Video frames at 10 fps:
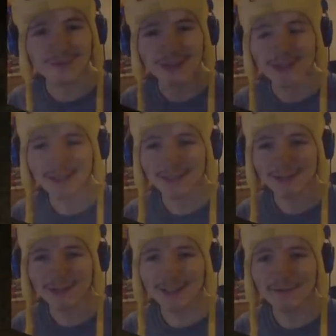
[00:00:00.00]

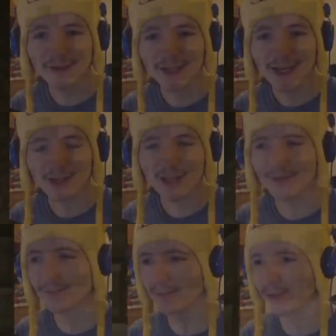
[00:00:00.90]
I think I actually have
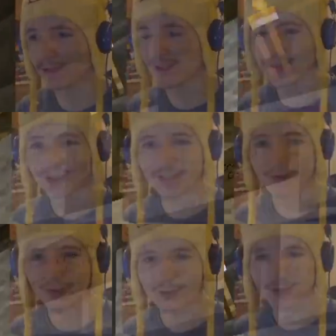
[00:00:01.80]
some posting. Let's have
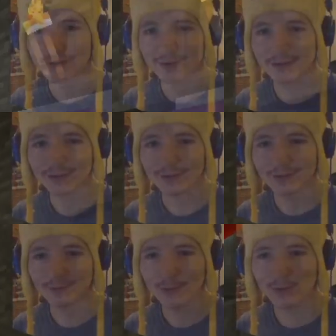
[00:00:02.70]
a look.
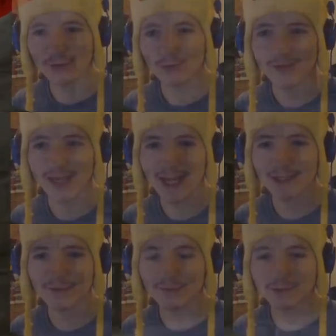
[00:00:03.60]
What do we
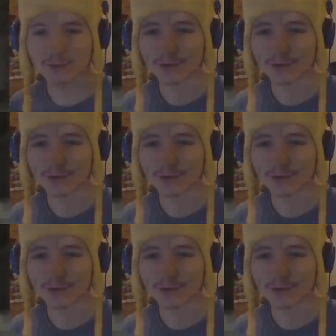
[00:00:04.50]
have?